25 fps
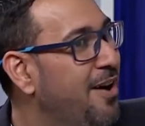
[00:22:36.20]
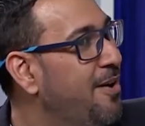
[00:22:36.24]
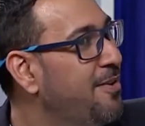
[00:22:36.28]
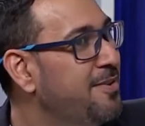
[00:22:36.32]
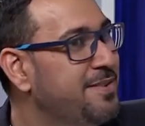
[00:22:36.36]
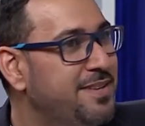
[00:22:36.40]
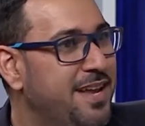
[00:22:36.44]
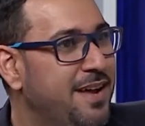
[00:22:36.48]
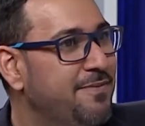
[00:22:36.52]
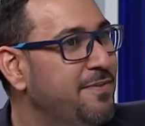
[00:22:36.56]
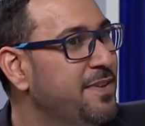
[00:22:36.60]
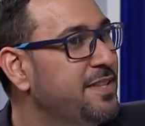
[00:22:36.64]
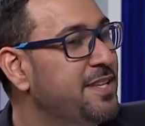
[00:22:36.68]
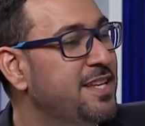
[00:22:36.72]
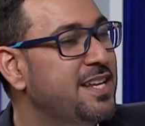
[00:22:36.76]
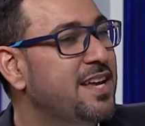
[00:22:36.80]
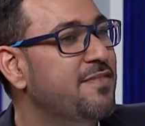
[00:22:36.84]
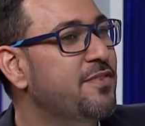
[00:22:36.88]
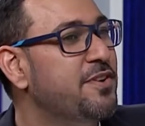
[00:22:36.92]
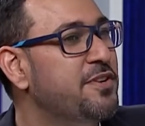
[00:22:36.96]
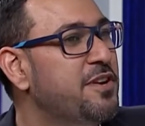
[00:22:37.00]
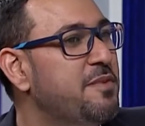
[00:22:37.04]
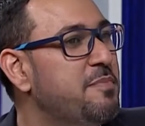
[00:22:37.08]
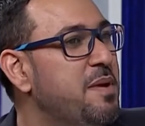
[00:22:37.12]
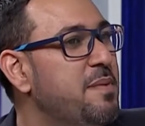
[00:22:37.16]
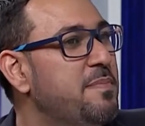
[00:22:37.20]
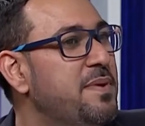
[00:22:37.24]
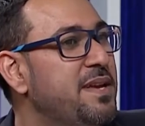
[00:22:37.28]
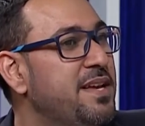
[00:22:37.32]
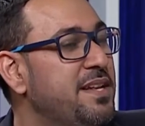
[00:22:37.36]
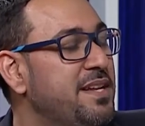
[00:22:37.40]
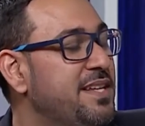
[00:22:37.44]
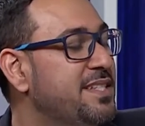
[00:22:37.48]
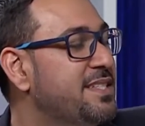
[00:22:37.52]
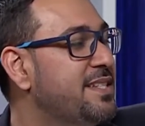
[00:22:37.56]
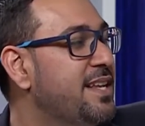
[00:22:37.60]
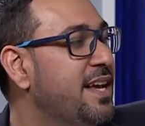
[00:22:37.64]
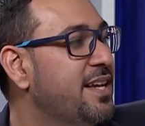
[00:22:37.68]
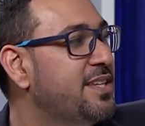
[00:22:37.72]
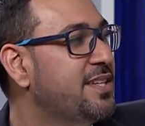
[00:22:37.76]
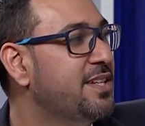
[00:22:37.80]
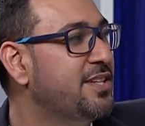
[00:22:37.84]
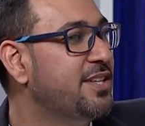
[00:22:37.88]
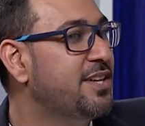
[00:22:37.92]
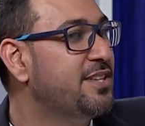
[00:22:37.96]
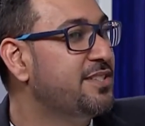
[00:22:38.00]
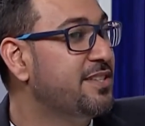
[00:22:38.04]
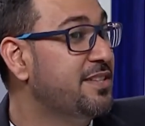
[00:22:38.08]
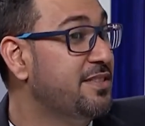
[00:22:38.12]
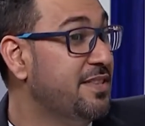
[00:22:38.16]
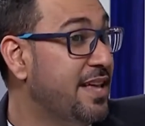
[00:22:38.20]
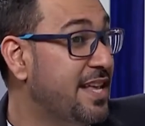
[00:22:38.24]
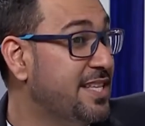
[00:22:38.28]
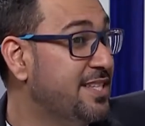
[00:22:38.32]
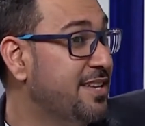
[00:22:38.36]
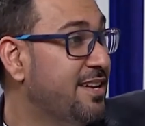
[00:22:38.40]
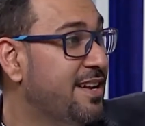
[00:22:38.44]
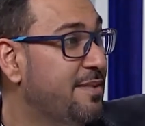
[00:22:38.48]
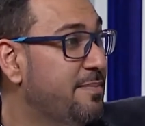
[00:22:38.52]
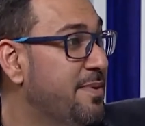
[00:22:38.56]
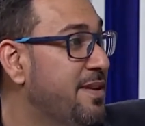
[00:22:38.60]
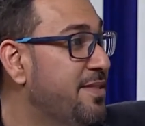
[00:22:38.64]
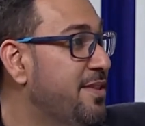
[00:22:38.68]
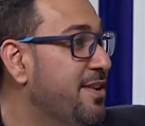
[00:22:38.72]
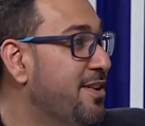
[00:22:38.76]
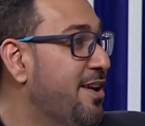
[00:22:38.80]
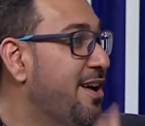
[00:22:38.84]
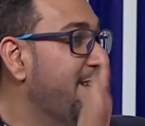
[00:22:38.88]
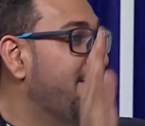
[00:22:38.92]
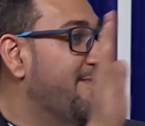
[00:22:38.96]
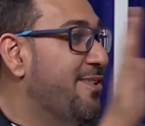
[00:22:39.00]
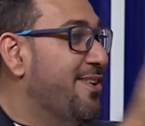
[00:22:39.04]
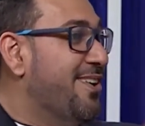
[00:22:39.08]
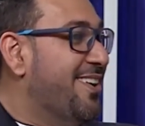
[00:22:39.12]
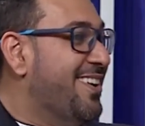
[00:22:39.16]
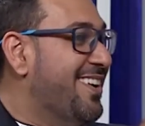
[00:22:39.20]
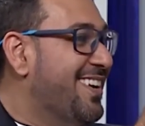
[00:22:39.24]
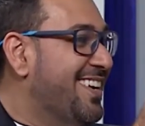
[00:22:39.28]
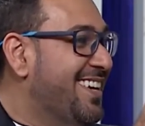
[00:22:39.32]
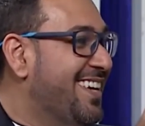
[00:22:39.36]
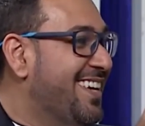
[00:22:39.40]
Oh, definitely. You never know. Maybe in his next edition, that's going to be the cover.